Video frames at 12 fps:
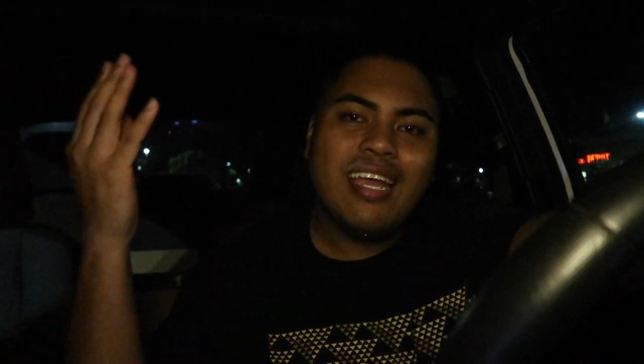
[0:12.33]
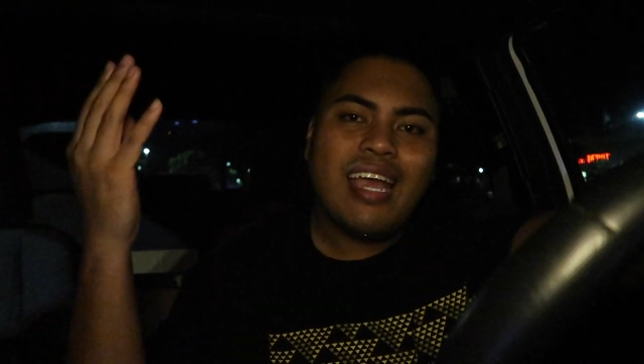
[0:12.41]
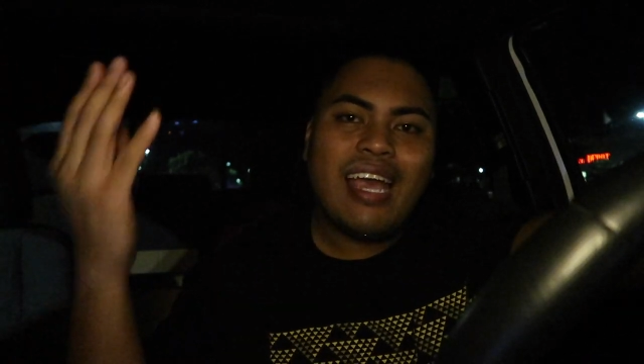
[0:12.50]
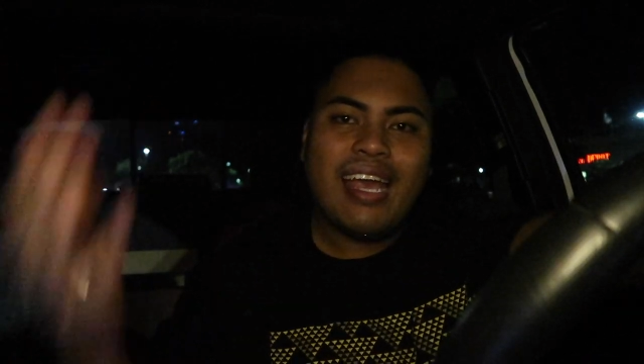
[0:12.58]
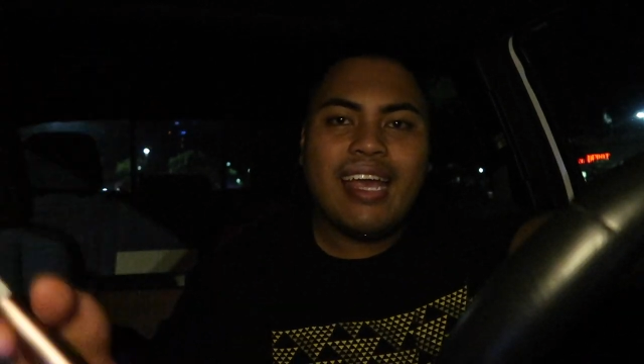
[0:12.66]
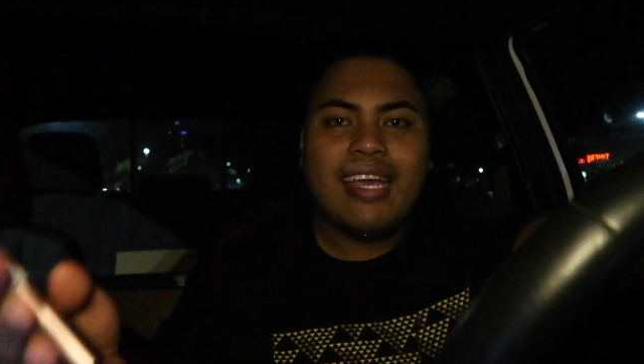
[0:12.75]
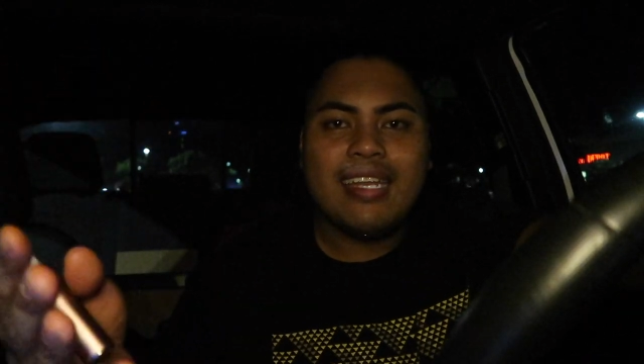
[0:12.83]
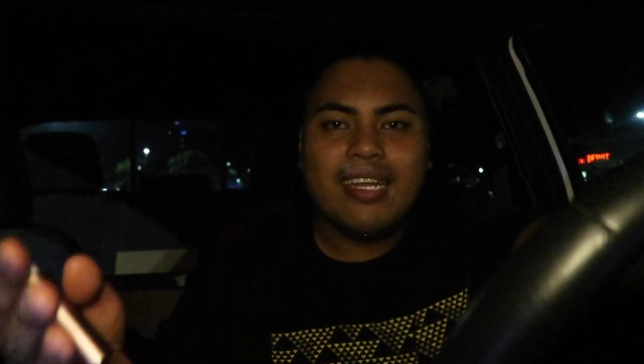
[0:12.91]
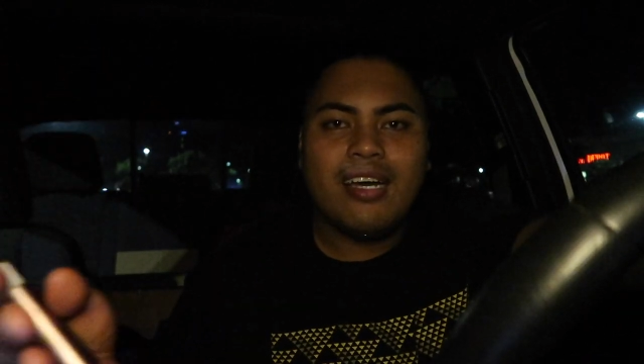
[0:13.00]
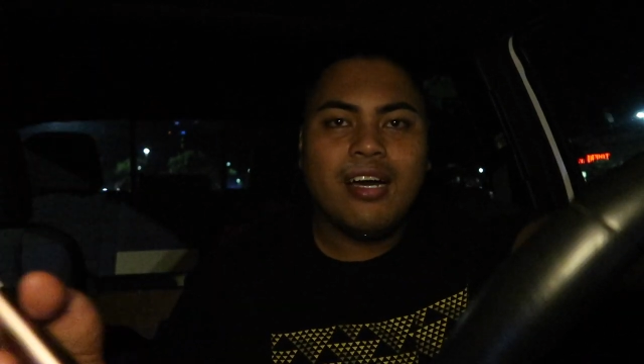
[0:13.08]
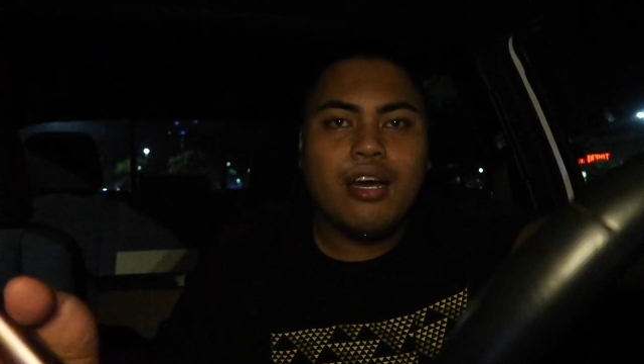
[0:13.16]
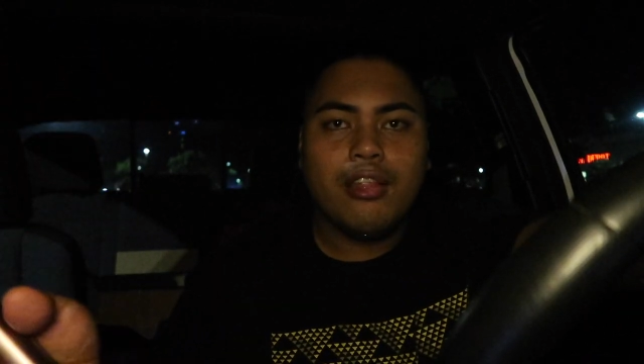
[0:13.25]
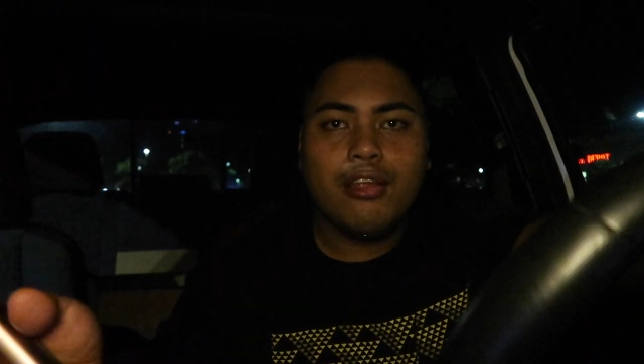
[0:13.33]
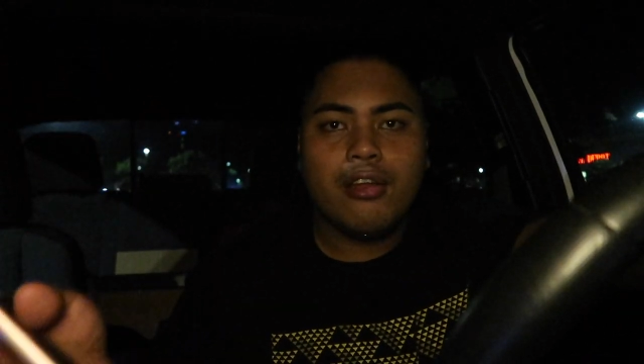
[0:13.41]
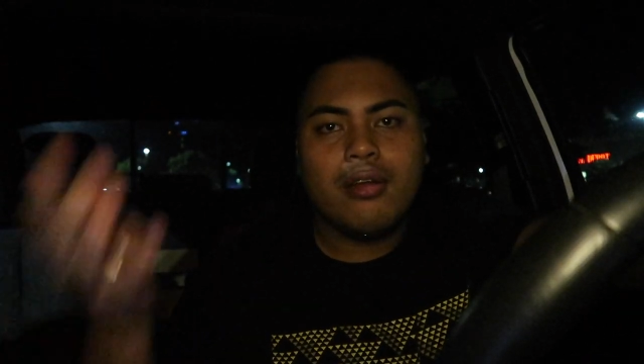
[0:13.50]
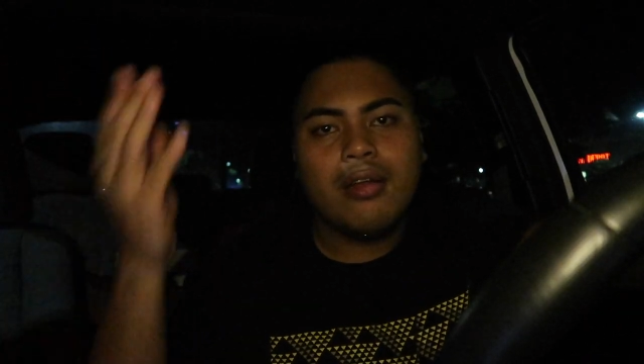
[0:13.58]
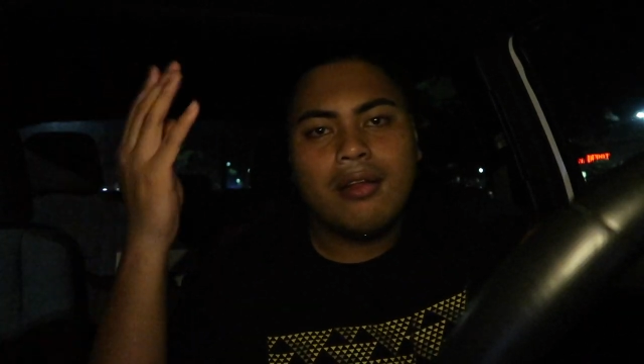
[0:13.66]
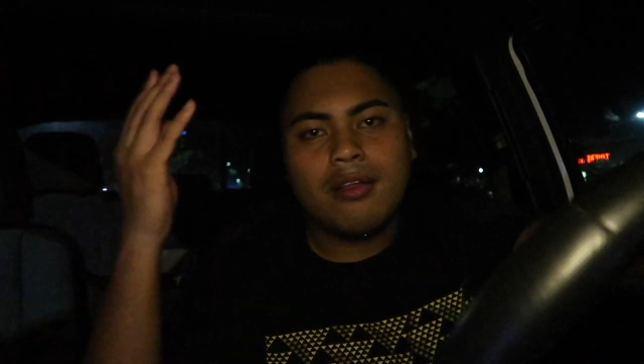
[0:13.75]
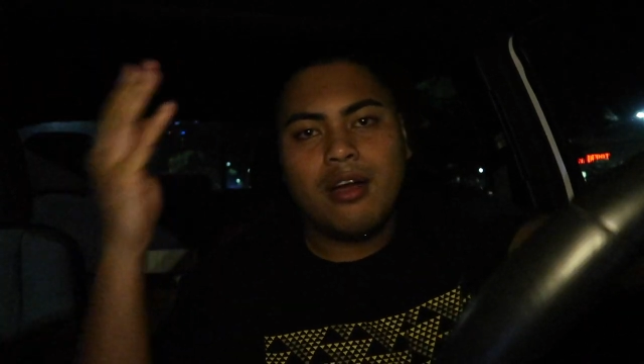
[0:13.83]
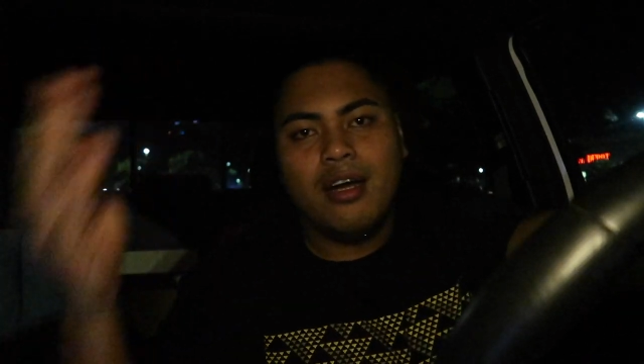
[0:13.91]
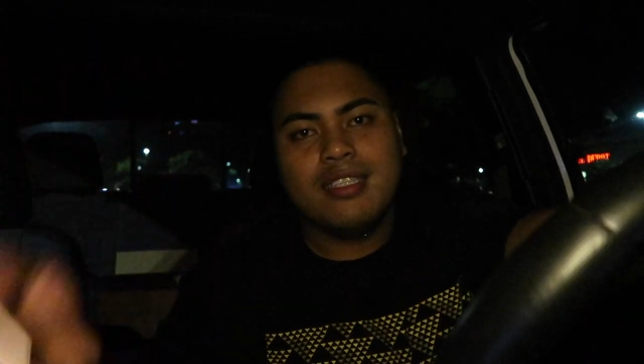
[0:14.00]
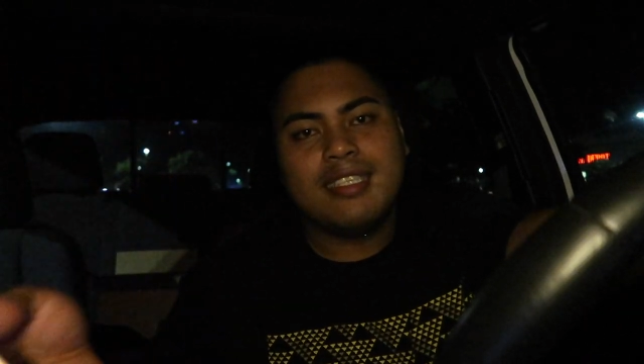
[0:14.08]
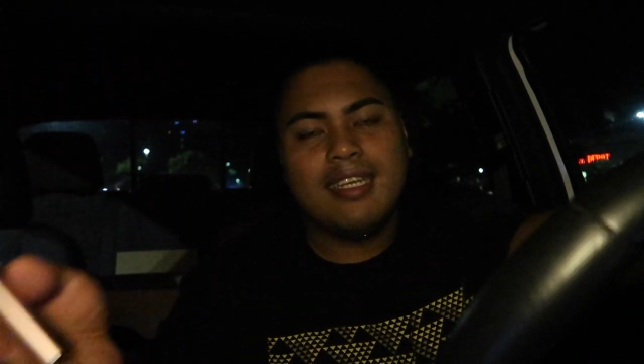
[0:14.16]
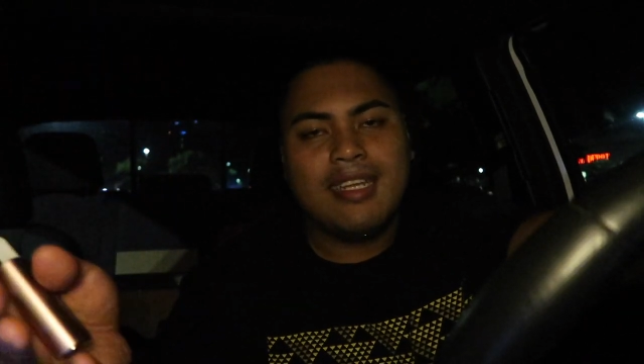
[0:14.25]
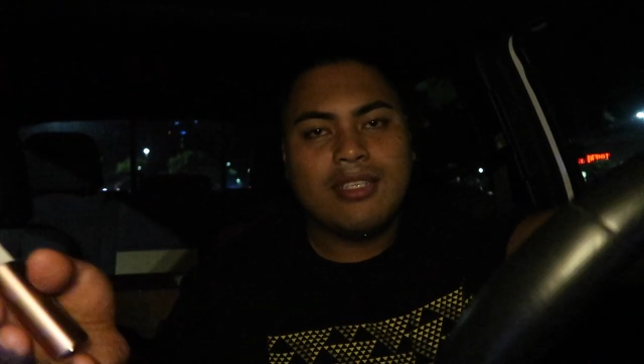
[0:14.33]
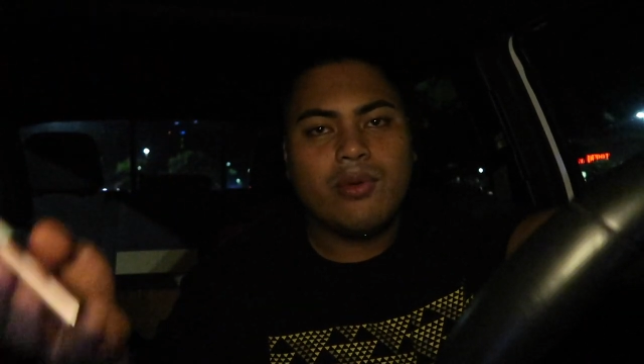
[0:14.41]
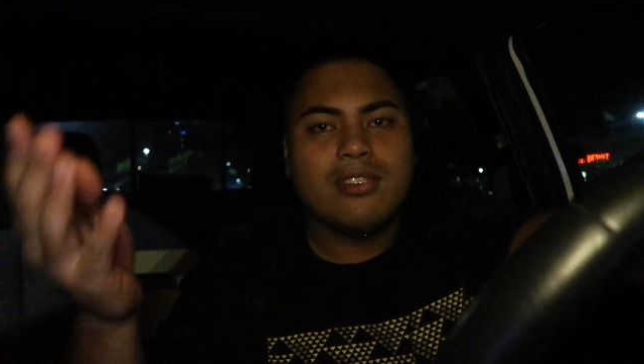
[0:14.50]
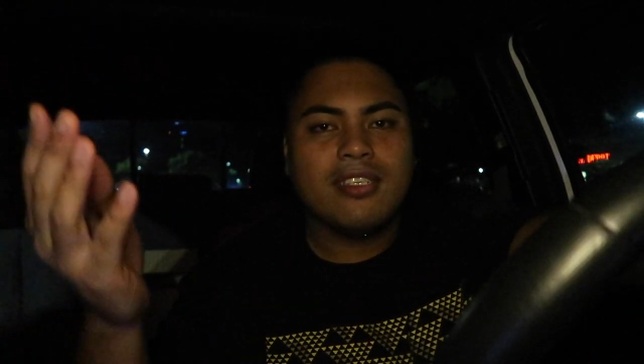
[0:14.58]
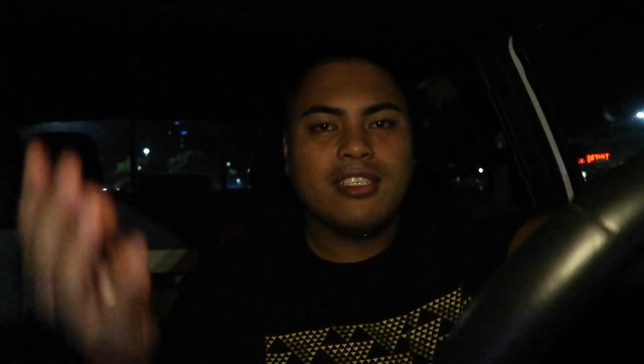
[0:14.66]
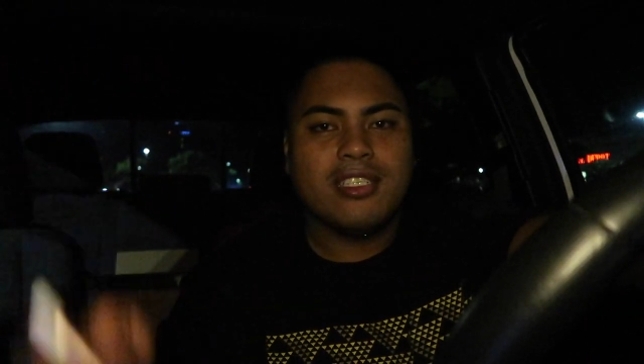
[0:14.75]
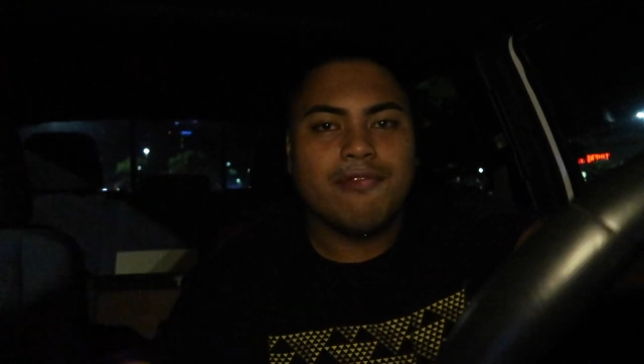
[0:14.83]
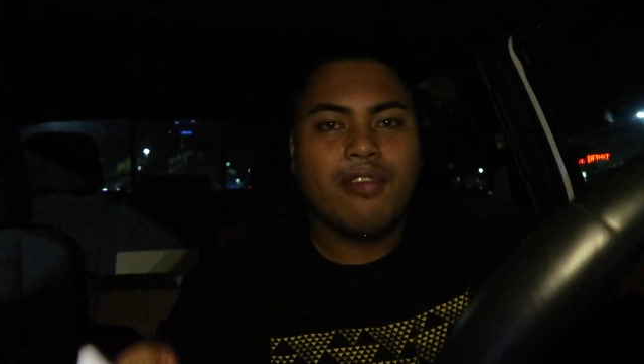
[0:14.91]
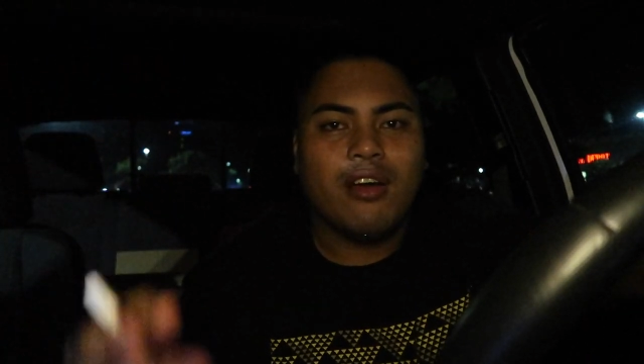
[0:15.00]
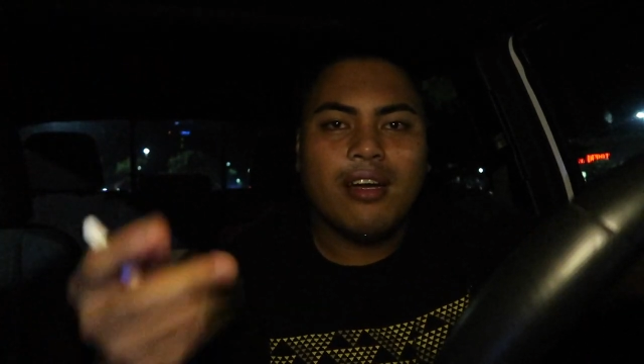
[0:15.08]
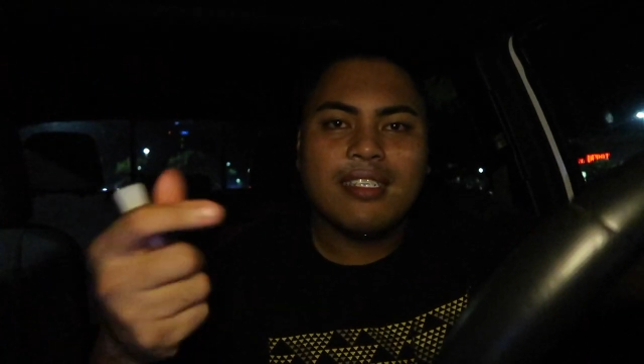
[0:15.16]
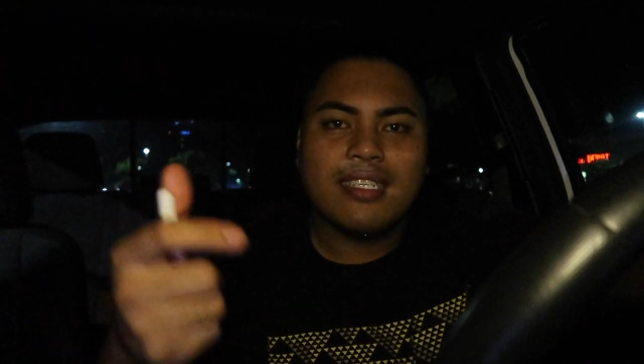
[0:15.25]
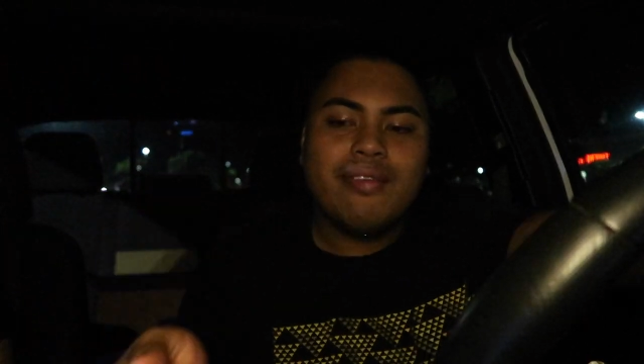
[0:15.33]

and other content as well, such as vlogs.